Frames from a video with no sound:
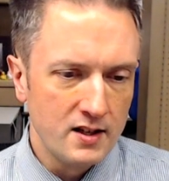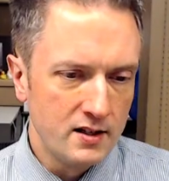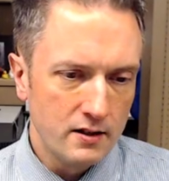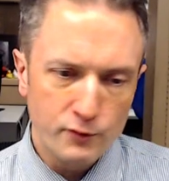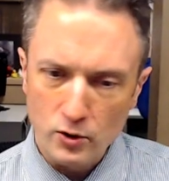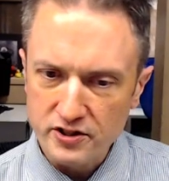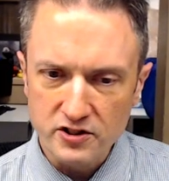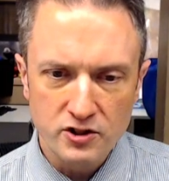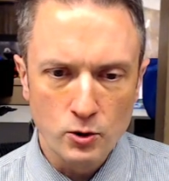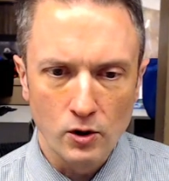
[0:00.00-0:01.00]
Of course,
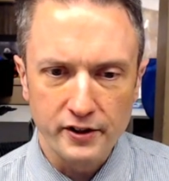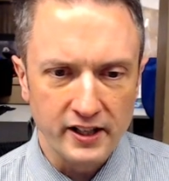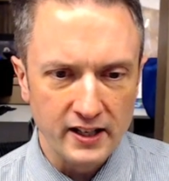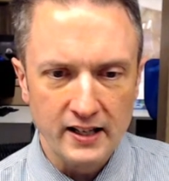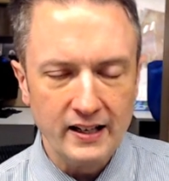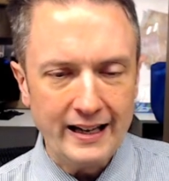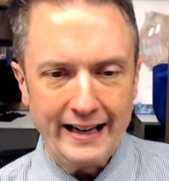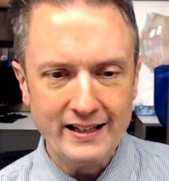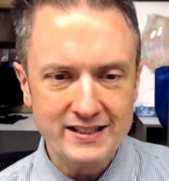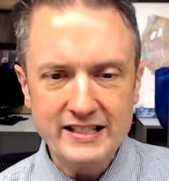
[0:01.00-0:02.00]
it's too early to get into
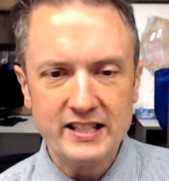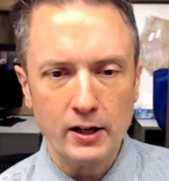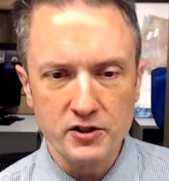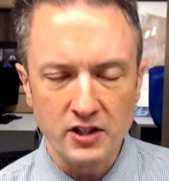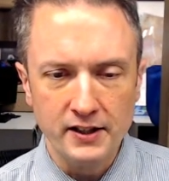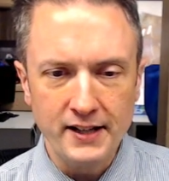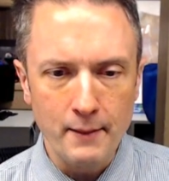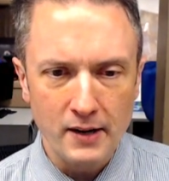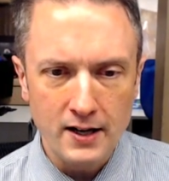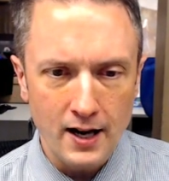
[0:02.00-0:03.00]
any details on that,
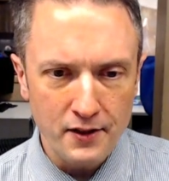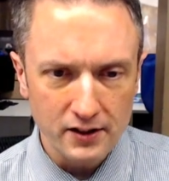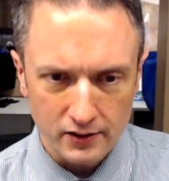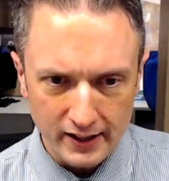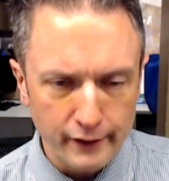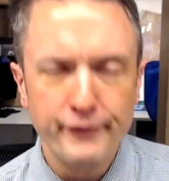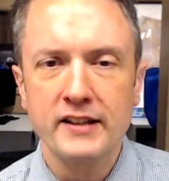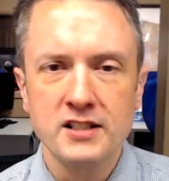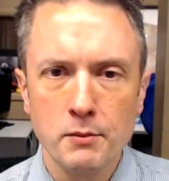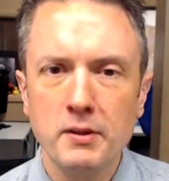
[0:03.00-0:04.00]
but I think the lake
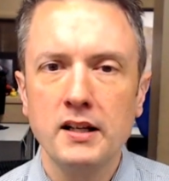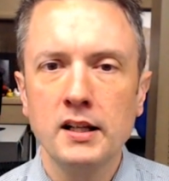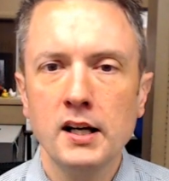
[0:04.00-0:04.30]
effect can be